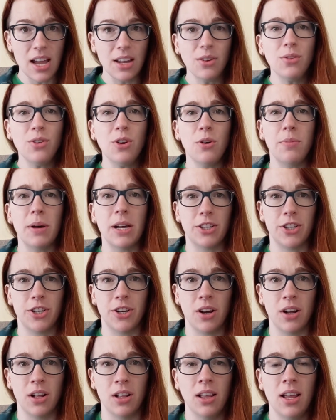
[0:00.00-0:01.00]
don't know about
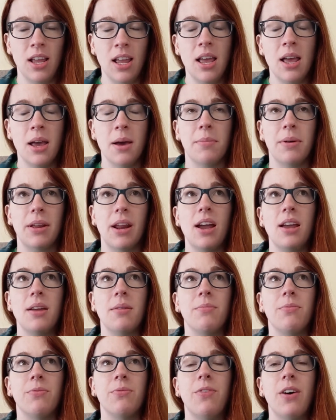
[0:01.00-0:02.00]
y'all, but I
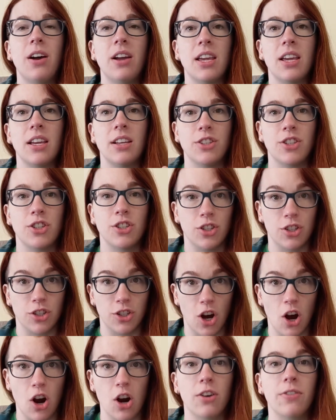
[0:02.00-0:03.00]
am fucking
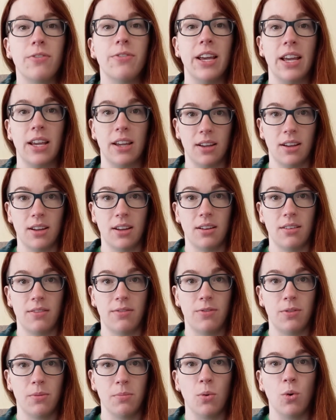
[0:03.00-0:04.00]
starving
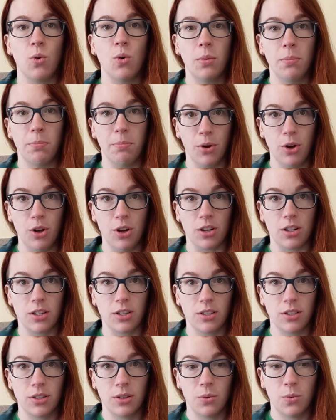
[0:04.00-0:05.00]
for more
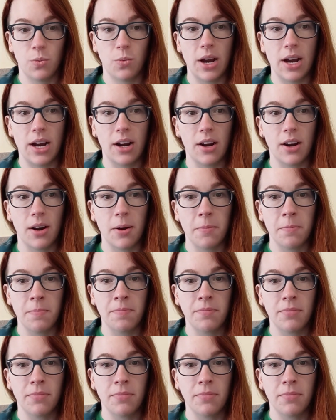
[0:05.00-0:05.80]
books where